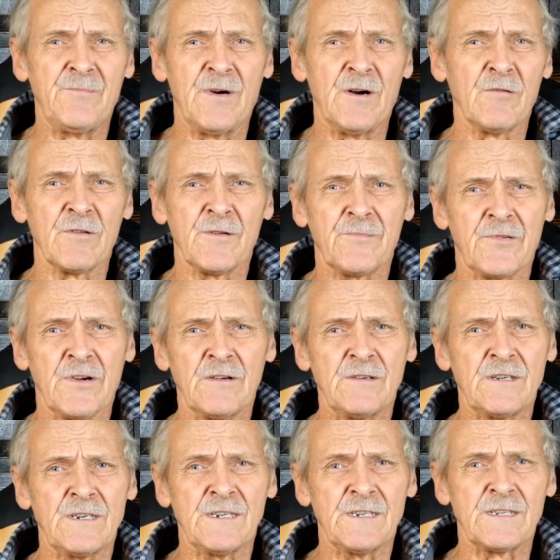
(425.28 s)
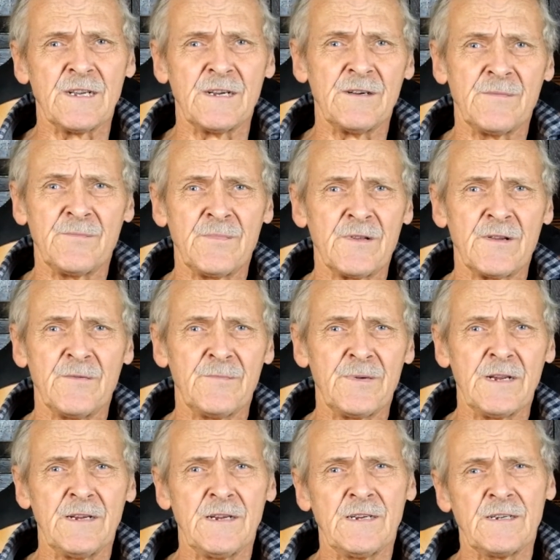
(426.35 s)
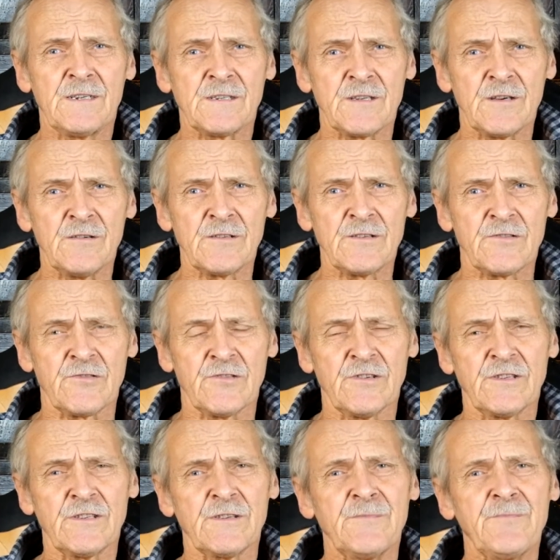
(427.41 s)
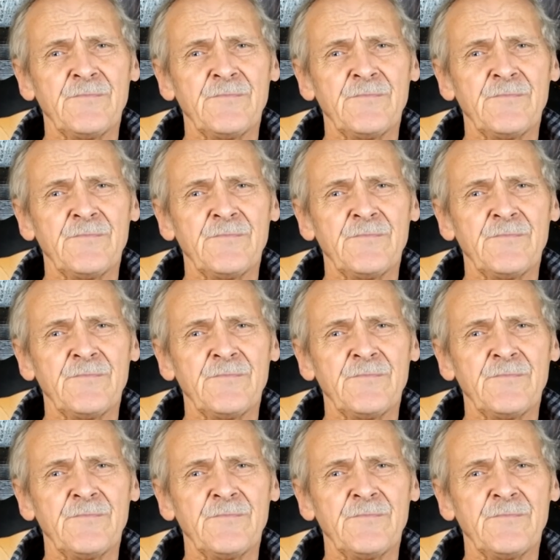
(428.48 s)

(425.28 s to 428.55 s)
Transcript: whole approach is uh, completely disastrous.